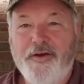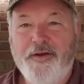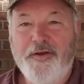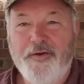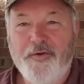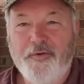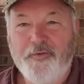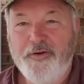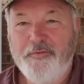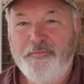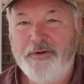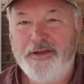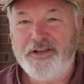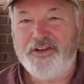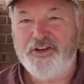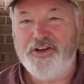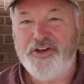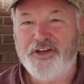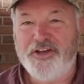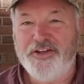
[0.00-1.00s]
We've been
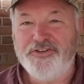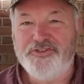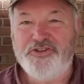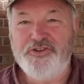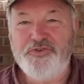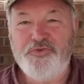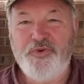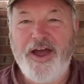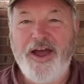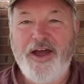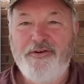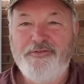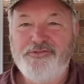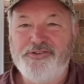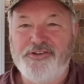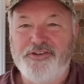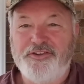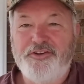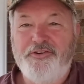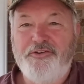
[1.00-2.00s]
cooking 2 hours
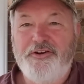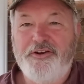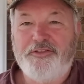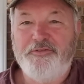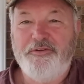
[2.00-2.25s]
and 33